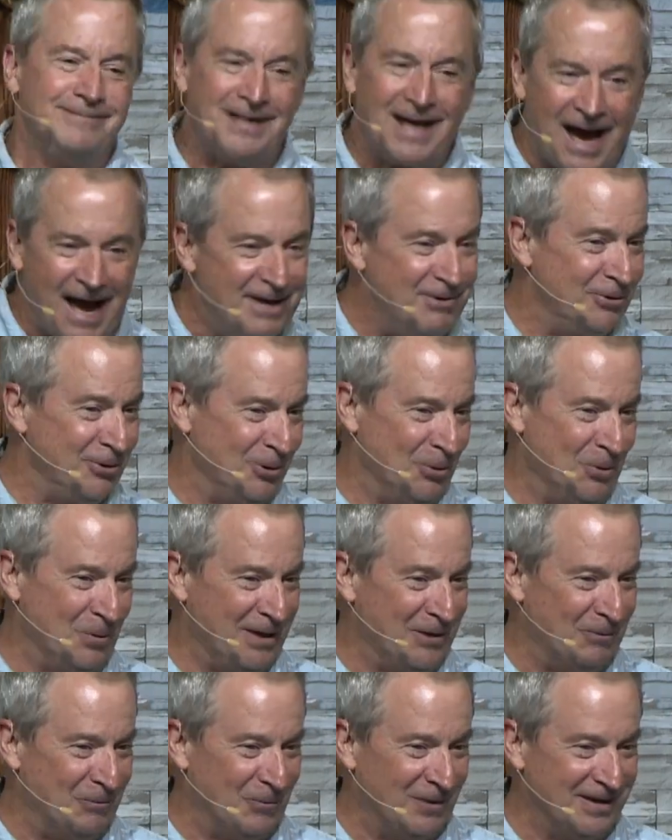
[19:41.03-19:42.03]
I don't know what
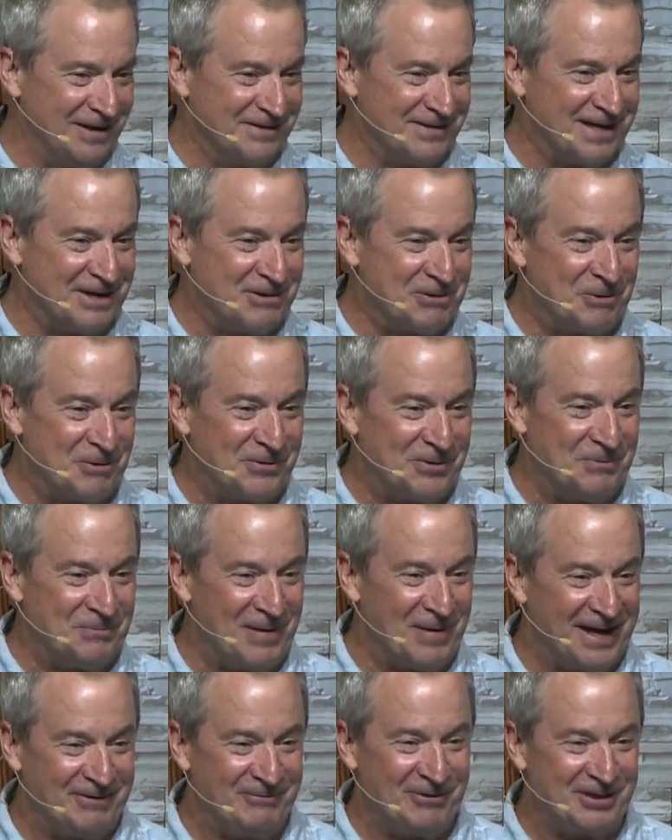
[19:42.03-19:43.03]
it was. I don't know what the
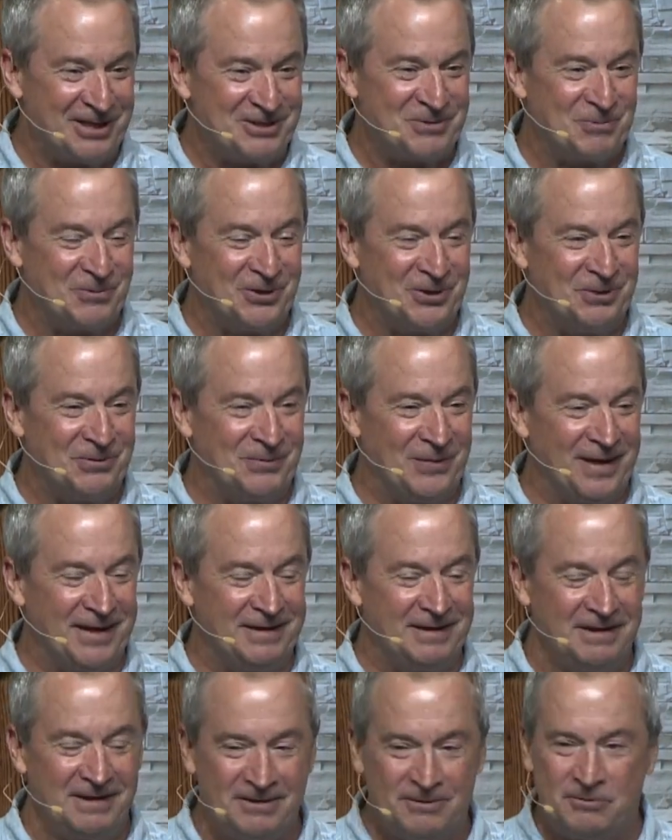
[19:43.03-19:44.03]
mandrakes were, but
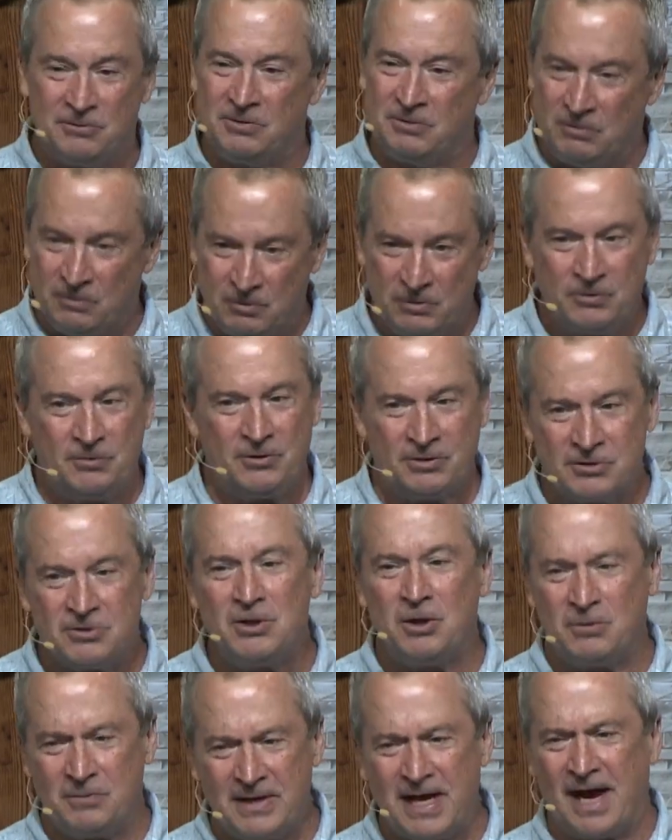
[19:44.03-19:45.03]
there's
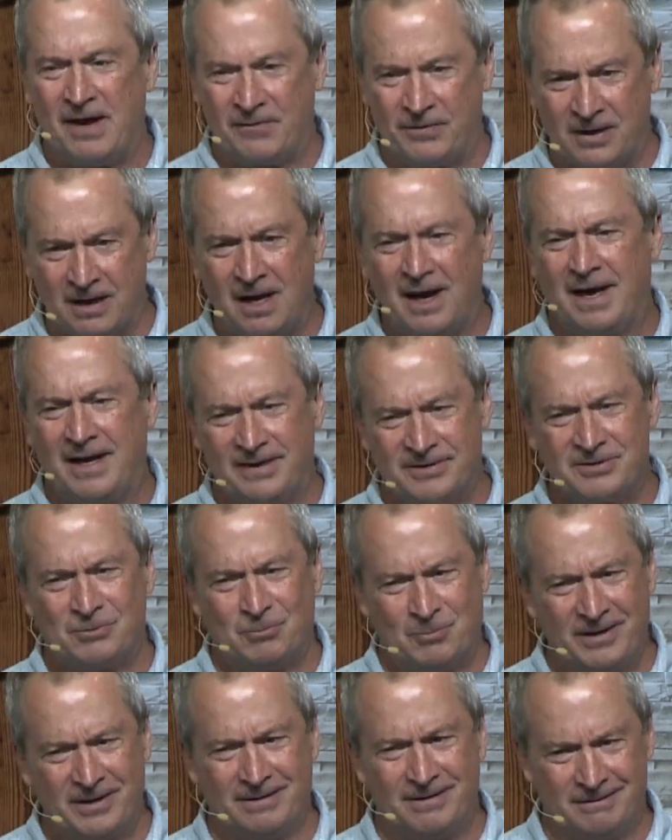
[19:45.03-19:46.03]
no doubt that God is the
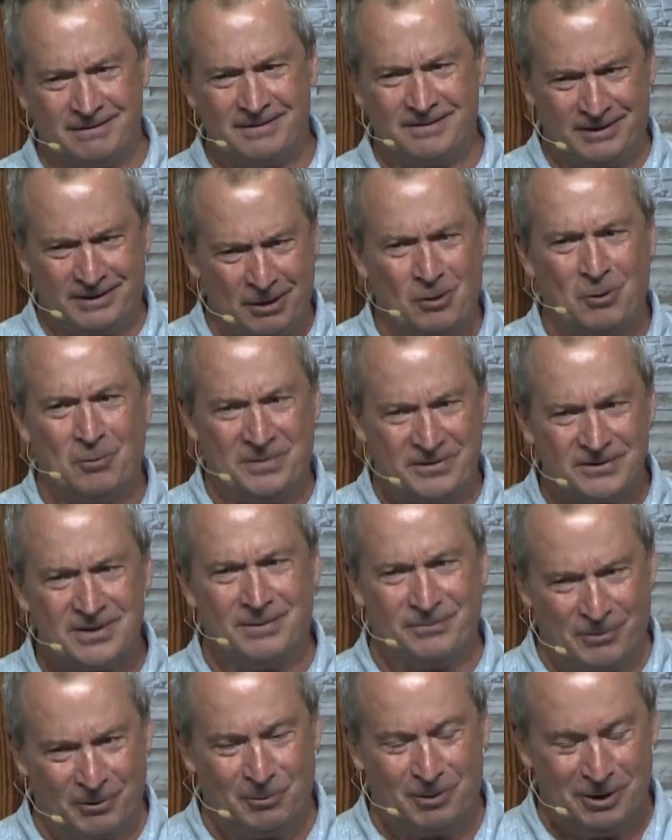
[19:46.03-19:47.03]
one that opens up
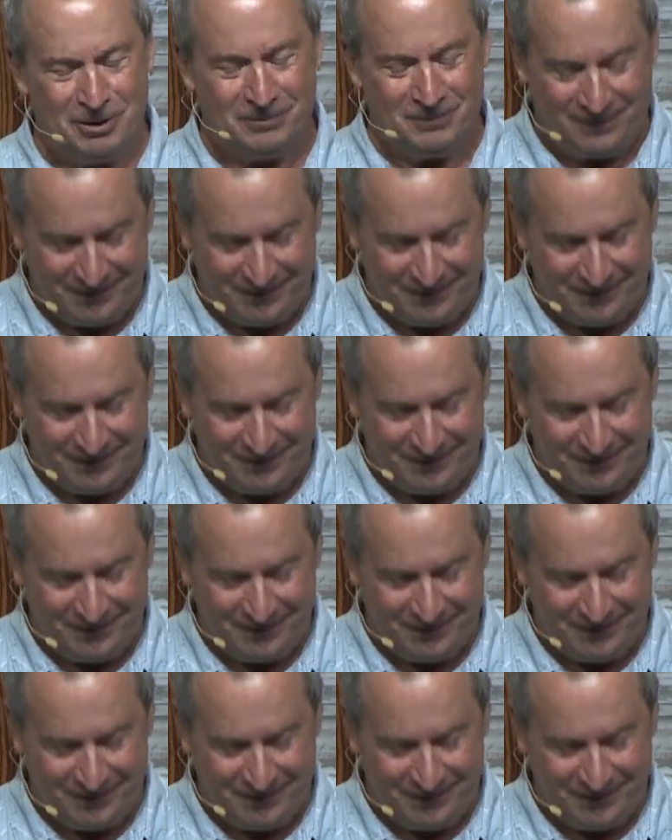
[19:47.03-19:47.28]
the womb.